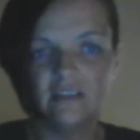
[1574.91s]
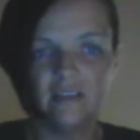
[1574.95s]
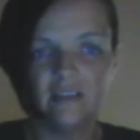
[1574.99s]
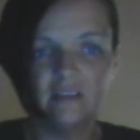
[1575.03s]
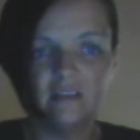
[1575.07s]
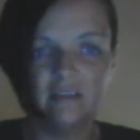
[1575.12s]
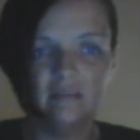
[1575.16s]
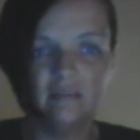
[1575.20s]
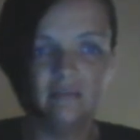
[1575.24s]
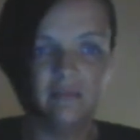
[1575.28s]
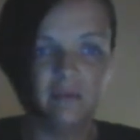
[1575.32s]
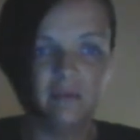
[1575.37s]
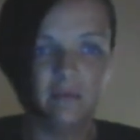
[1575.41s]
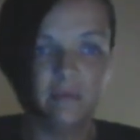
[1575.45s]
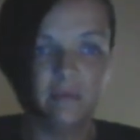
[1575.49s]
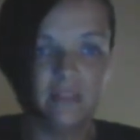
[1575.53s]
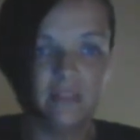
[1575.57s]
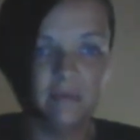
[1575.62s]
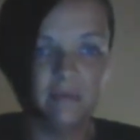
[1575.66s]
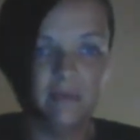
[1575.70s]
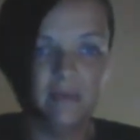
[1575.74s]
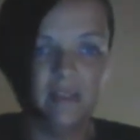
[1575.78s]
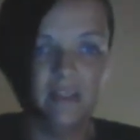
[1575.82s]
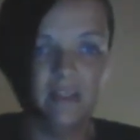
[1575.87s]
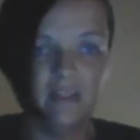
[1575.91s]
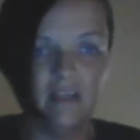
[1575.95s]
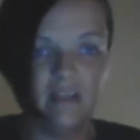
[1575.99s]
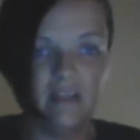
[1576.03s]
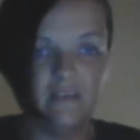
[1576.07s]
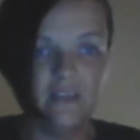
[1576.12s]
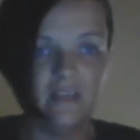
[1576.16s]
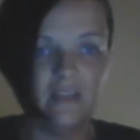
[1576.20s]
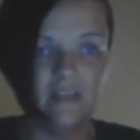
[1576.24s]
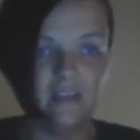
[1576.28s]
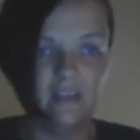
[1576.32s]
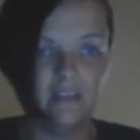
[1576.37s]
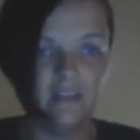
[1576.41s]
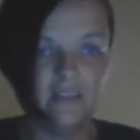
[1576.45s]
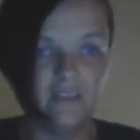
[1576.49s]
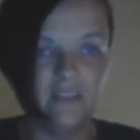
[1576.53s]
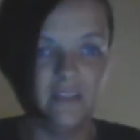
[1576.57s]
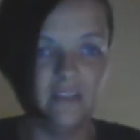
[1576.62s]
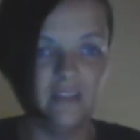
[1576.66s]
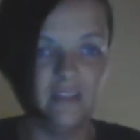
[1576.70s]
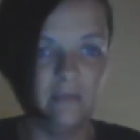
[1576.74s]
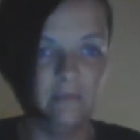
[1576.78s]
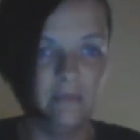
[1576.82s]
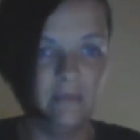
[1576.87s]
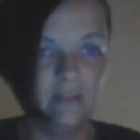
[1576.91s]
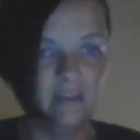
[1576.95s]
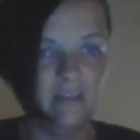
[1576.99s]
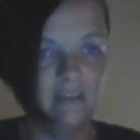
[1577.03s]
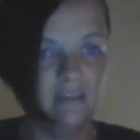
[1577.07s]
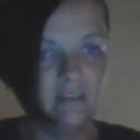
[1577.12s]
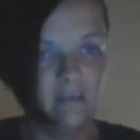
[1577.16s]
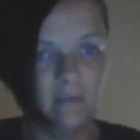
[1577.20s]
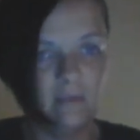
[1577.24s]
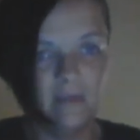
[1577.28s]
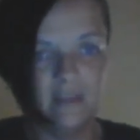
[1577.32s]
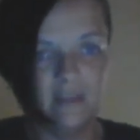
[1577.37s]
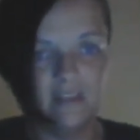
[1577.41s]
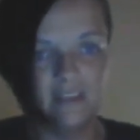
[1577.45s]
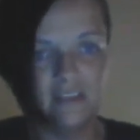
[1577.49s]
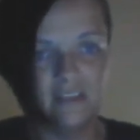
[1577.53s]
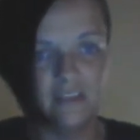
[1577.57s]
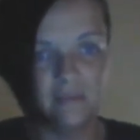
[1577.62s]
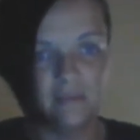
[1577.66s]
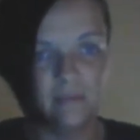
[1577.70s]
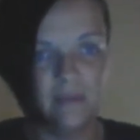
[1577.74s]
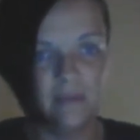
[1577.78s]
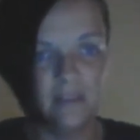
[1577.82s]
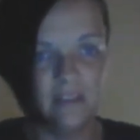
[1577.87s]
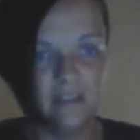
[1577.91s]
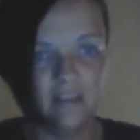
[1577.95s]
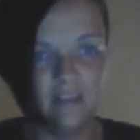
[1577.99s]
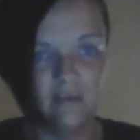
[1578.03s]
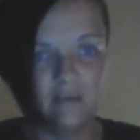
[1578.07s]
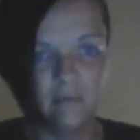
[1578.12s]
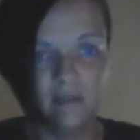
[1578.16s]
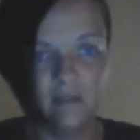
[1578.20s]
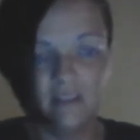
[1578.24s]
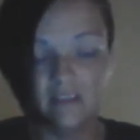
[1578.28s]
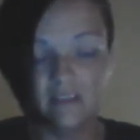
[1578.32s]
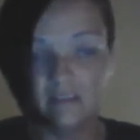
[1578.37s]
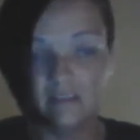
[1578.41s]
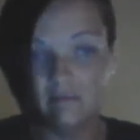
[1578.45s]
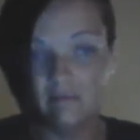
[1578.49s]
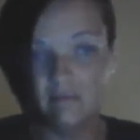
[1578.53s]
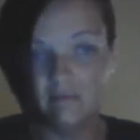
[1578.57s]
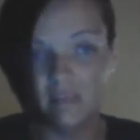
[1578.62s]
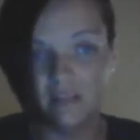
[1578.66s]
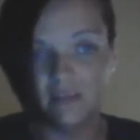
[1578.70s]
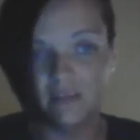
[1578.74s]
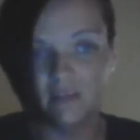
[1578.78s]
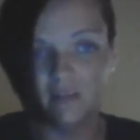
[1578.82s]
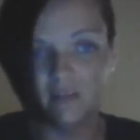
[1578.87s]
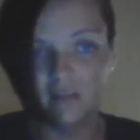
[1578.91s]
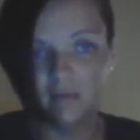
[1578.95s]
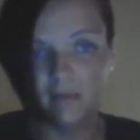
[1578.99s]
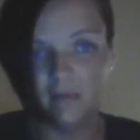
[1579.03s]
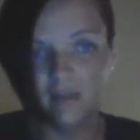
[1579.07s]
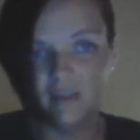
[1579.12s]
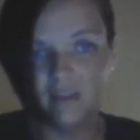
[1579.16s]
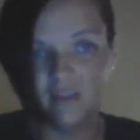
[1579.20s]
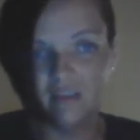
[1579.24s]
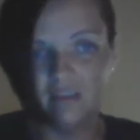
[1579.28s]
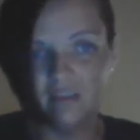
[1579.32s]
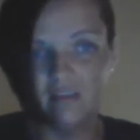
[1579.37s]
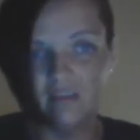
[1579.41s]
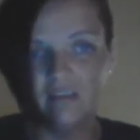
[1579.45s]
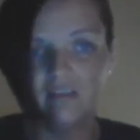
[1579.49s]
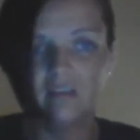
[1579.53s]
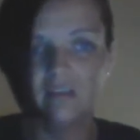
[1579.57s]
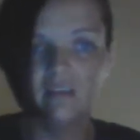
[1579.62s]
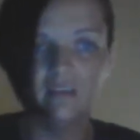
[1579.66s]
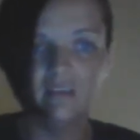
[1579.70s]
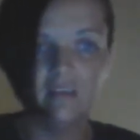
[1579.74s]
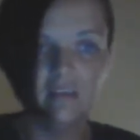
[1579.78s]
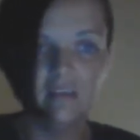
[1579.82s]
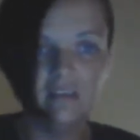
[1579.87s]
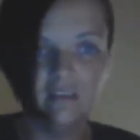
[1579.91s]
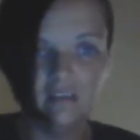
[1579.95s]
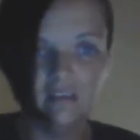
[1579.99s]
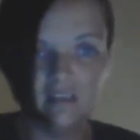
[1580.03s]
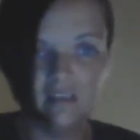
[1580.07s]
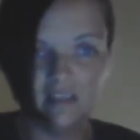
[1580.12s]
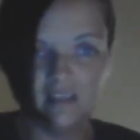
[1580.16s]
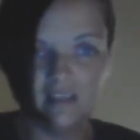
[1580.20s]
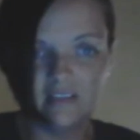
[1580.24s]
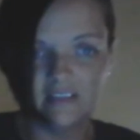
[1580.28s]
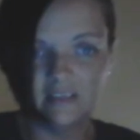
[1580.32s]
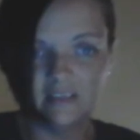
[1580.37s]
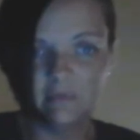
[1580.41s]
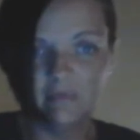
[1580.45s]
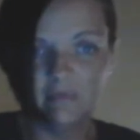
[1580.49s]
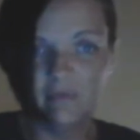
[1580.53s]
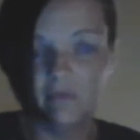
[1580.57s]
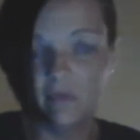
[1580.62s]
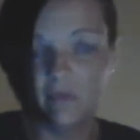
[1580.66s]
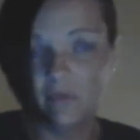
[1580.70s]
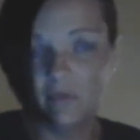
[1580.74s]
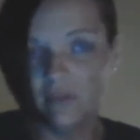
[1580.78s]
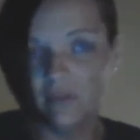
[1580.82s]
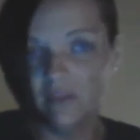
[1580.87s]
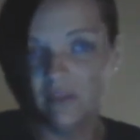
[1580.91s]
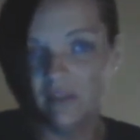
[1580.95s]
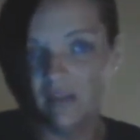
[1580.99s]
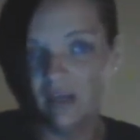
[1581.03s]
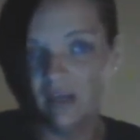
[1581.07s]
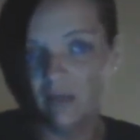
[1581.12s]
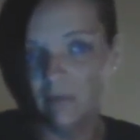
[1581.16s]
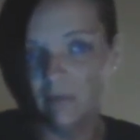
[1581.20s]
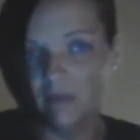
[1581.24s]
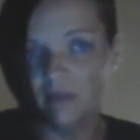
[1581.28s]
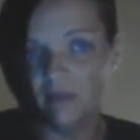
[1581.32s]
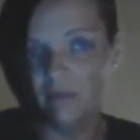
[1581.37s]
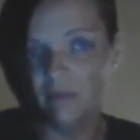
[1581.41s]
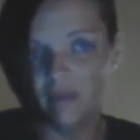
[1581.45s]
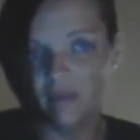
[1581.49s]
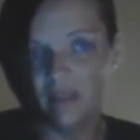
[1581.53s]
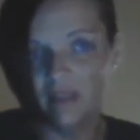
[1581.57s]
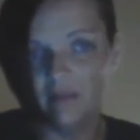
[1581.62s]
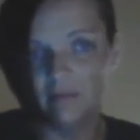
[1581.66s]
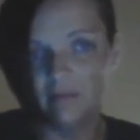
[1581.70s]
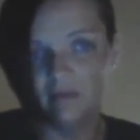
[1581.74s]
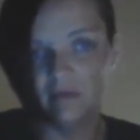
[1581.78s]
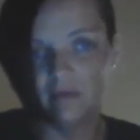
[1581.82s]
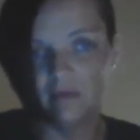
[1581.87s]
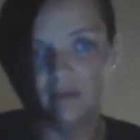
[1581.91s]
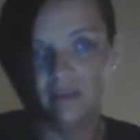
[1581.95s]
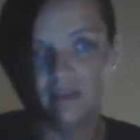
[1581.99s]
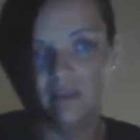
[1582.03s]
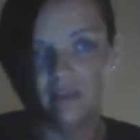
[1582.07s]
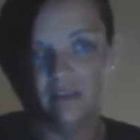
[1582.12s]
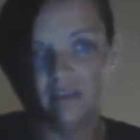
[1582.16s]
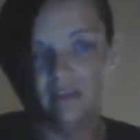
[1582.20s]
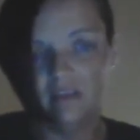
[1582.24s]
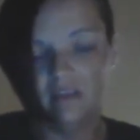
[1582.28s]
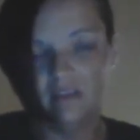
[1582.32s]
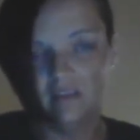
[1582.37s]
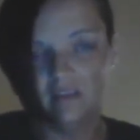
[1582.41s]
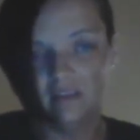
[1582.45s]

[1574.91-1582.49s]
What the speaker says: Because to me, I think they should, but I mean, that's just me. Everybody's got their own opinion. Like I said before, you can comment, whatever.